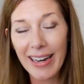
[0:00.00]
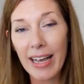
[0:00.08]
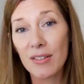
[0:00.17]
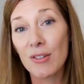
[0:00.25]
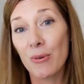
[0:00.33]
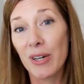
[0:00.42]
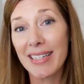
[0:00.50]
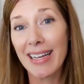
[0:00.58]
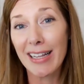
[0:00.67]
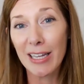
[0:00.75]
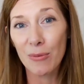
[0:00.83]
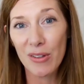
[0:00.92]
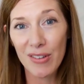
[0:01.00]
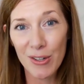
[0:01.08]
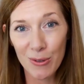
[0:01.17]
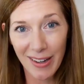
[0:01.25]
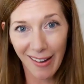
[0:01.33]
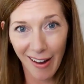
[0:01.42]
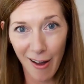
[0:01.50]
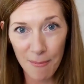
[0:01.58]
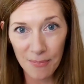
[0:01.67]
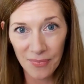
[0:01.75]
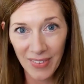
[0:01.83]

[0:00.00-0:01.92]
at storytellingwithyou.com.